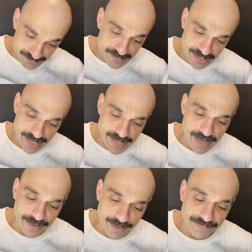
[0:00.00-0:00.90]

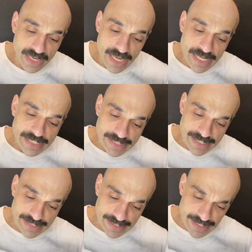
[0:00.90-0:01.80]
Yeah.
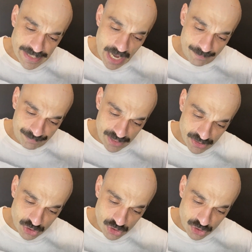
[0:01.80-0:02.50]
He did appear